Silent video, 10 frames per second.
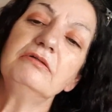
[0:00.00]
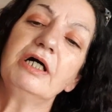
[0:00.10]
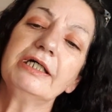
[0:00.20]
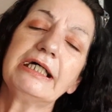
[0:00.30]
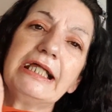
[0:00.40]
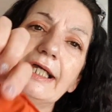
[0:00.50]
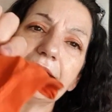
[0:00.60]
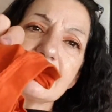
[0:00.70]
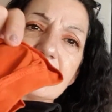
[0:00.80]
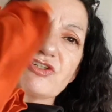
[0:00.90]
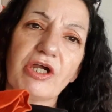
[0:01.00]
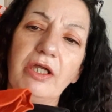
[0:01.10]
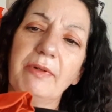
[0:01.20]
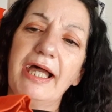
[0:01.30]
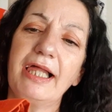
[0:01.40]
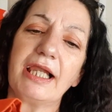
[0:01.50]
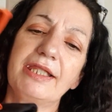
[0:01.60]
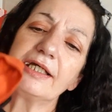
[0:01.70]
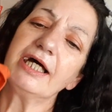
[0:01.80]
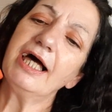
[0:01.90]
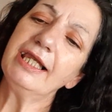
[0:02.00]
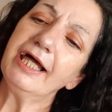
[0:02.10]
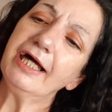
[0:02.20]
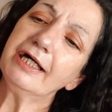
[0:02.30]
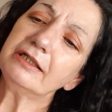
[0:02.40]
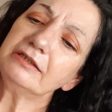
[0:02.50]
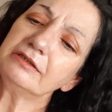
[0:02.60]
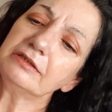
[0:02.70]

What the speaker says: Right, I like this straight away. I like the colour.